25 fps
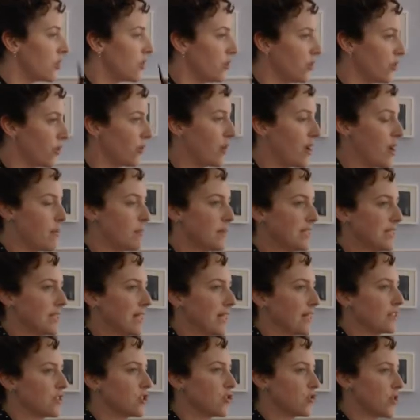you're able to
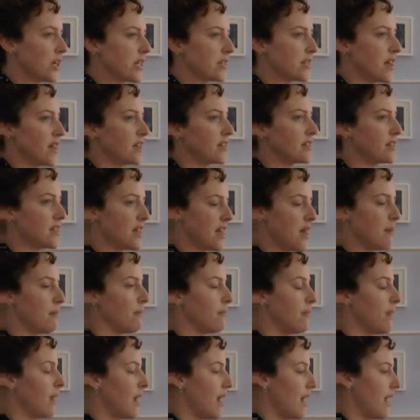get straight onto them
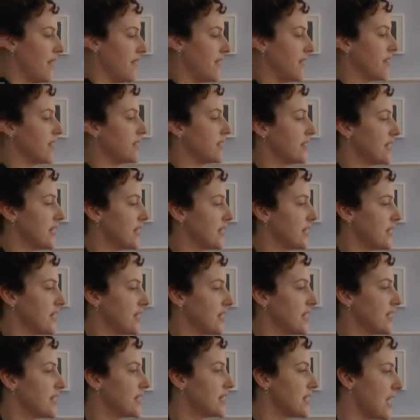and their
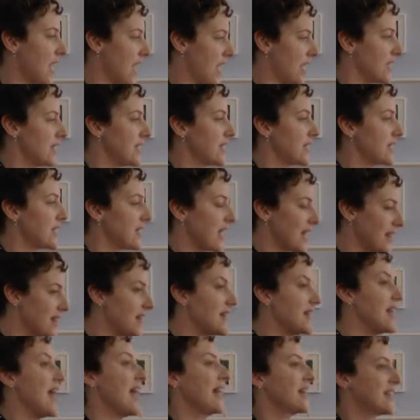assistants and get
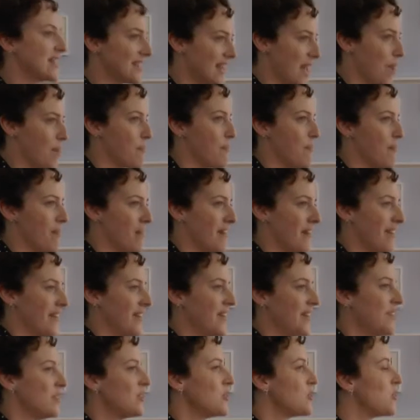the next step.
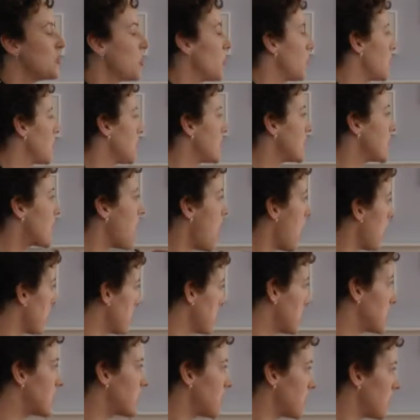So it's
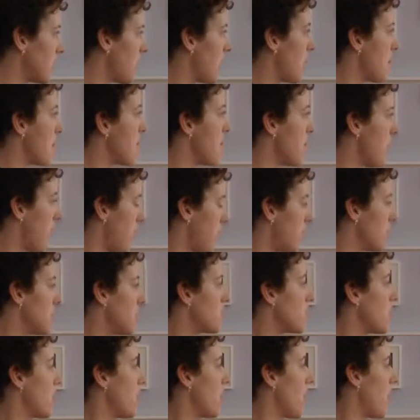constantly
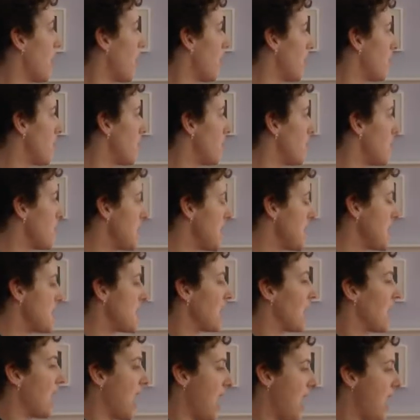monitoring and being
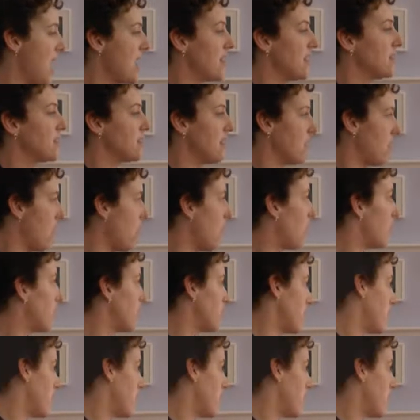ahead of